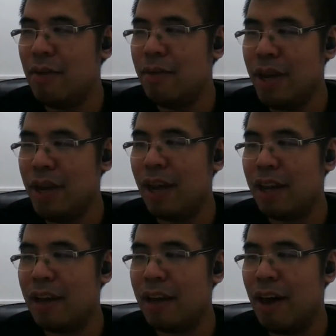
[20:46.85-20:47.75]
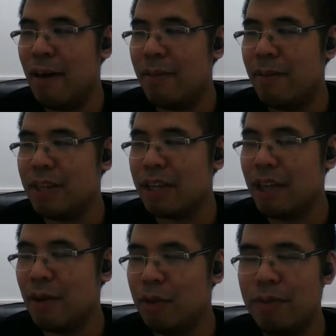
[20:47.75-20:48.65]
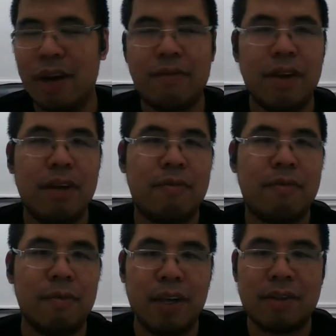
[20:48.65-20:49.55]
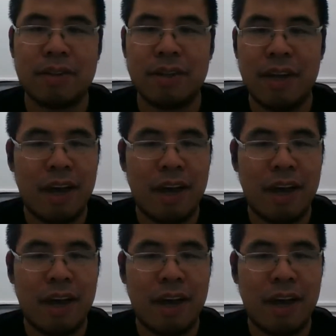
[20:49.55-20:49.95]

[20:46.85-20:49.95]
being a deck that would benefit from this.